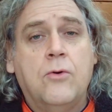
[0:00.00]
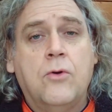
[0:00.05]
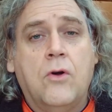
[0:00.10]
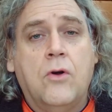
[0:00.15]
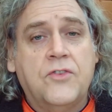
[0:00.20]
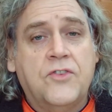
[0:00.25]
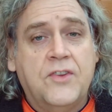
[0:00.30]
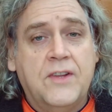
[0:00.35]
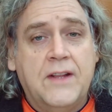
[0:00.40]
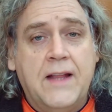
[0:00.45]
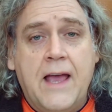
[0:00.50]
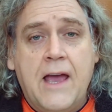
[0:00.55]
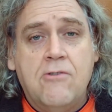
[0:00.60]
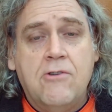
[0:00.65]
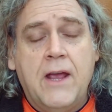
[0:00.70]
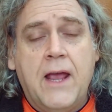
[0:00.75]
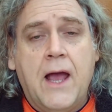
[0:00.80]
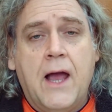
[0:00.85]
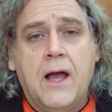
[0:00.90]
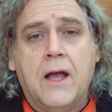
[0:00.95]
got
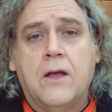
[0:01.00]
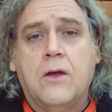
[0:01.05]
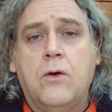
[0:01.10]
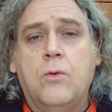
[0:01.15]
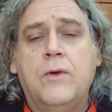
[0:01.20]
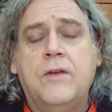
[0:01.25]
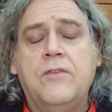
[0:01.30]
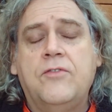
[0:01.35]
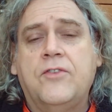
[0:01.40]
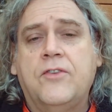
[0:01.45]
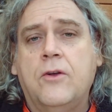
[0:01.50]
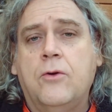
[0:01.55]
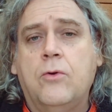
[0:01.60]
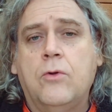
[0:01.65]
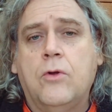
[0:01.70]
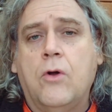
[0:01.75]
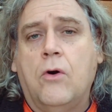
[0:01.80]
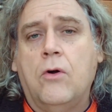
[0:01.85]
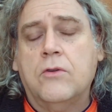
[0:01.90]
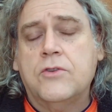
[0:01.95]
celeriac, we've still
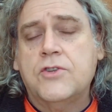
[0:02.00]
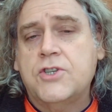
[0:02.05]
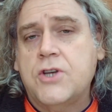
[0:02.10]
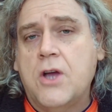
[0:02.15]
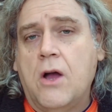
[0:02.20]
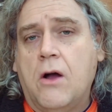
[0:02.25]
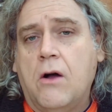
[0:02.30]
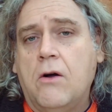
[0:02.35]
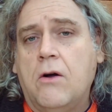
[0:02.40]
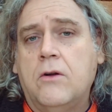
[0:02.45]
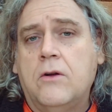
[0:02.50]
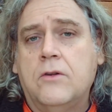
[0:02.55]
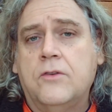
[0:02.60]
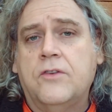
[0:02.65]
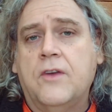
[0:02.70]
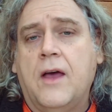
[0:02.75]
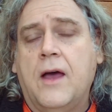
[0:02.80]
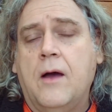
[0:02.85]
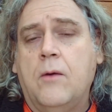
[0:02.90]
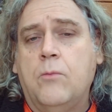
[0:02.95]
got chard,
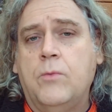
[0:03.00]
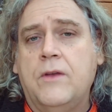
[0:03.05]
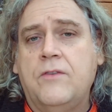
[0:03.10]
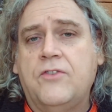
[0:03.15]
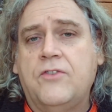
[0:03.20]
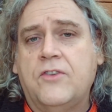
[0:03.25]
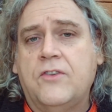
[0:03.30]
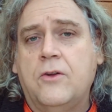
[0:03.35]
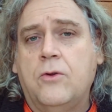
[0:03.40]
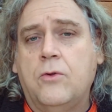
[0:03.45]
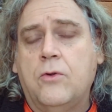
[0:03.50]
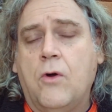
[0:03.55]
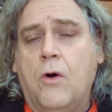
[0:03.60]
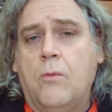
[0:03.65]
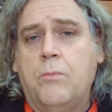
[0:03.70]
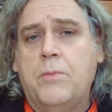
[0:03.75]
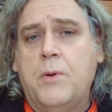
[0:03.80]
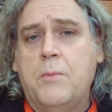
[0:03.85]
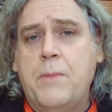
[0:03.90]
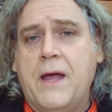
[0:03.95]
and we've still
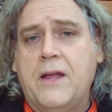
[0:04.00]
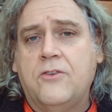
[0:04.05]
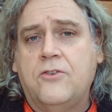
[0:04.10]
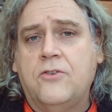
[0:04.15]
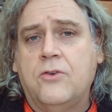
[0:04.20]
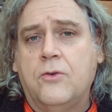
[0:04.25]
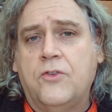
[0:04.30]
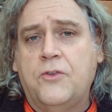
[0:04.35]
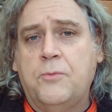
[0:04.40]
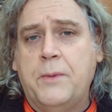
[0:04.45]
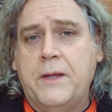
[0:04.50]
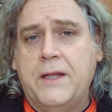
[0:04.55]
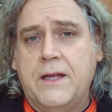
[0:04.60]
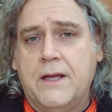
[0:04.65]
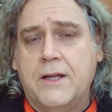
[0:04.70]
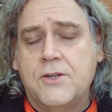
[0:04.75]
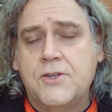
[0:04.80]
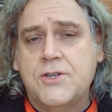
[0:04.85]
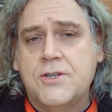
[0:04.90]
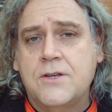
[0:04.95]
got perpetual
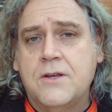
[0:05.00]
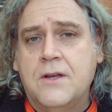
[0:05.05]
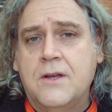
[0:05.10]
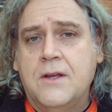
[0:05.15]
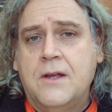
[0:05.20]
spinach.